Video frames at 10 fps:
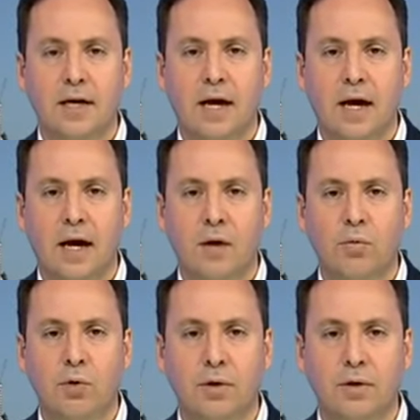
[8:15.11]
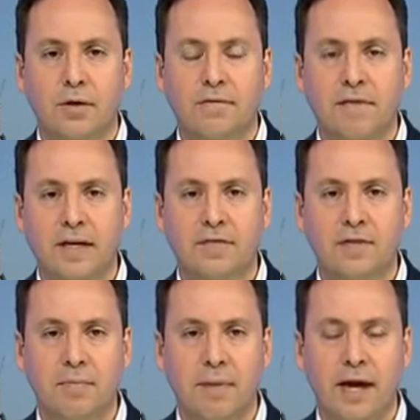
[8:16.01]
would
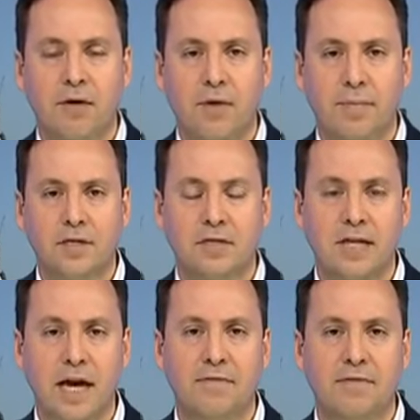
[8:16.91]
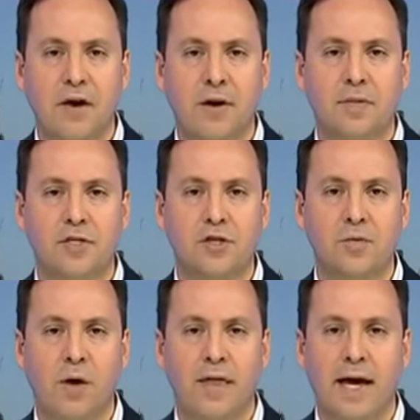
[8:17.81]
effectively bankrupt a state if they're in a
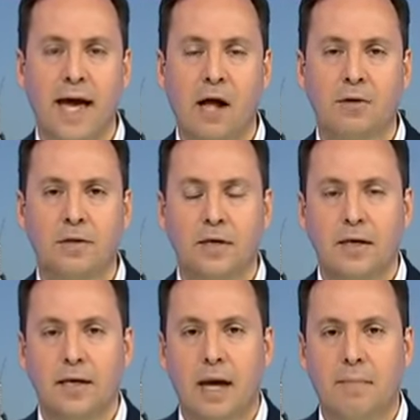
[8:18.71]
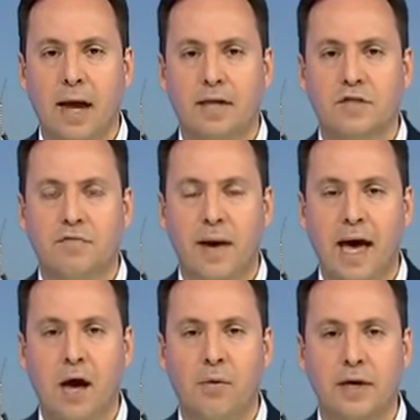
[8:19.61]
position where they held a balance of power.